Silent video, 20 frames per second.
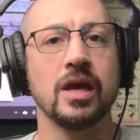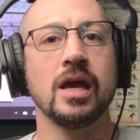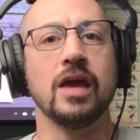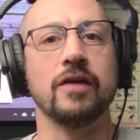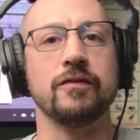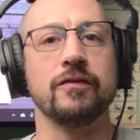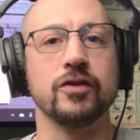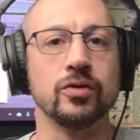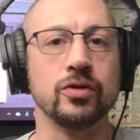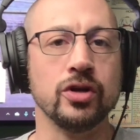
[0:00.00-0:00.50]

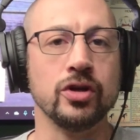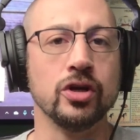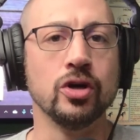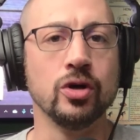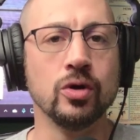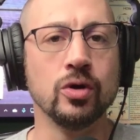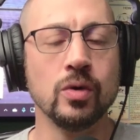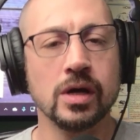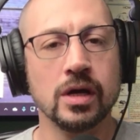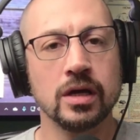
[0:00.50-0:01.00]
If you're
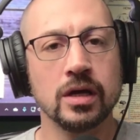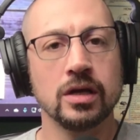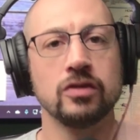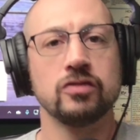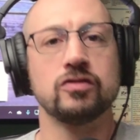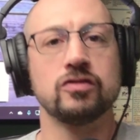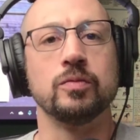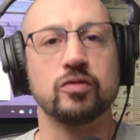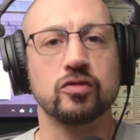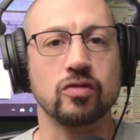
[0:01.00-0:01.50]
new,
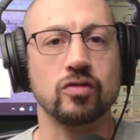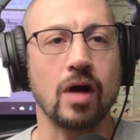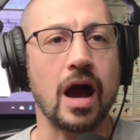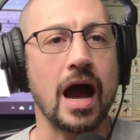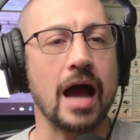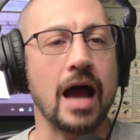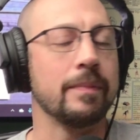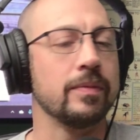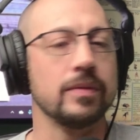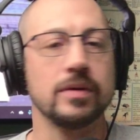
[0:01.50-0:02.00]

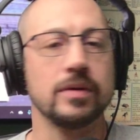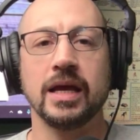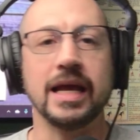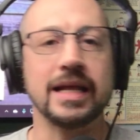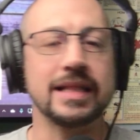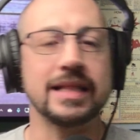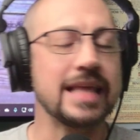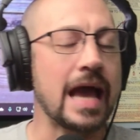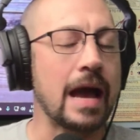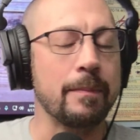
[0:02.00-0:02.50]
subscribe
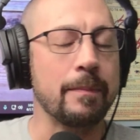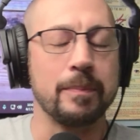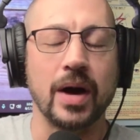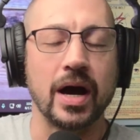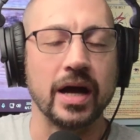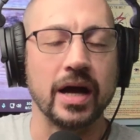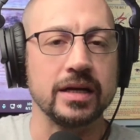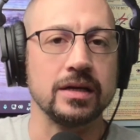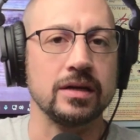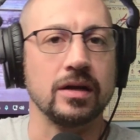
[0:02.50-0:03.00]
hit that
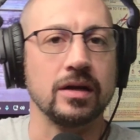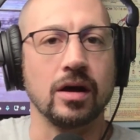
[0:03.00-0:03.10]
button.